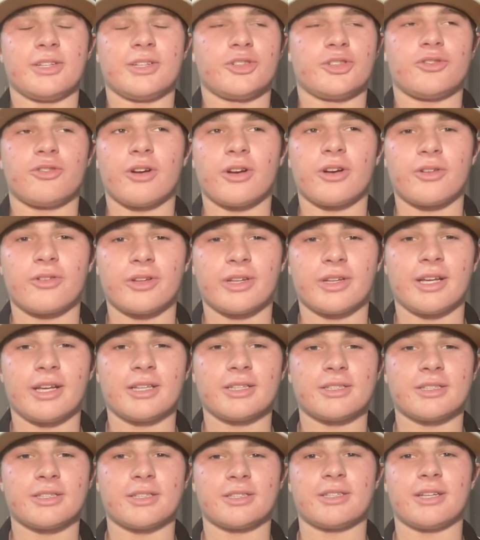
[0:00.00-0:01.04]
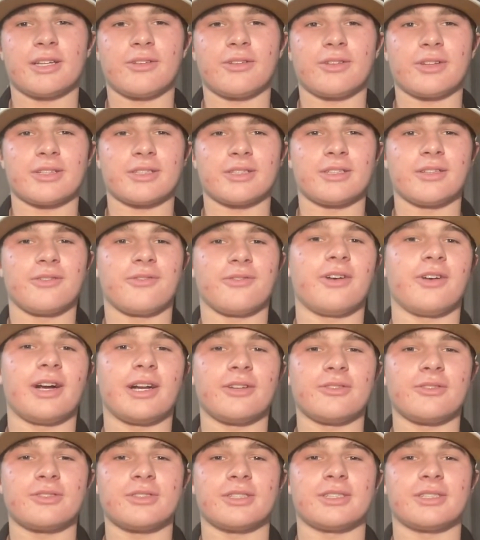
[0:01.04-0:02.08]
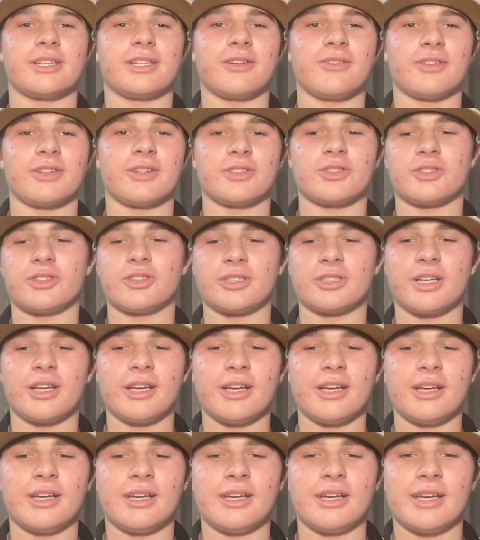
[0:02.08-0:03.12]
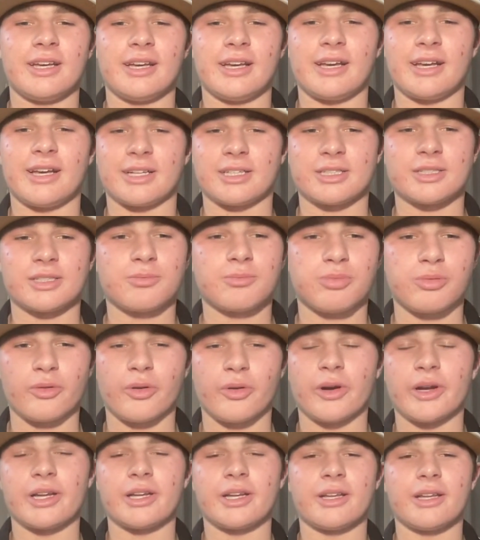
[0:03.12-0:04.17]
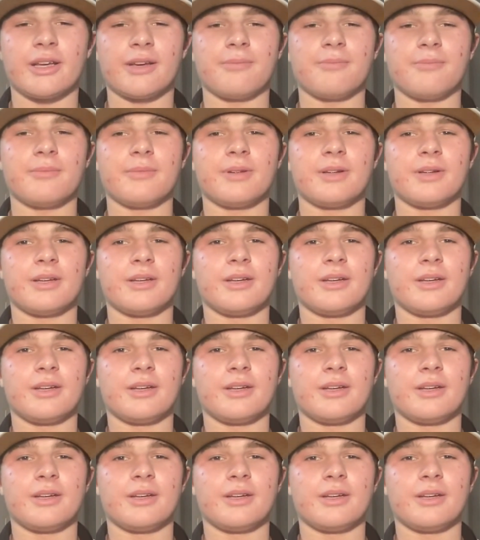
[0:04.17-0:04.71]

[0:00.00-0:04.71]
struggled against the Celtics in the finals. The Celtics just exploited him,